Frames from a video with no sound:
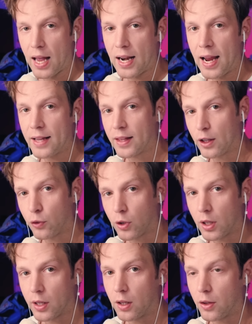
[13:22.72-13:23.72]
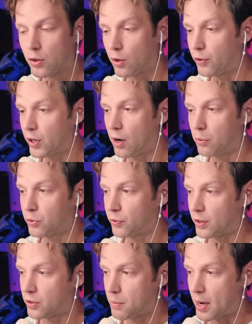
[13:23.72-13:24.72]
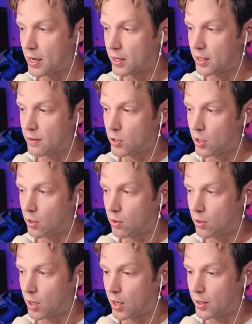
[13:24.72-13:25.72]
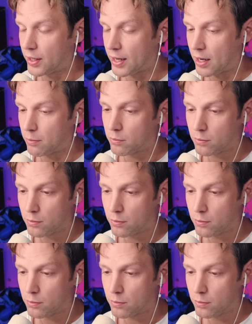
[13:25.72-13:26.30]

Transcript: And hey, thanks for clicking on this little video. It was fun to make, even though uh, the game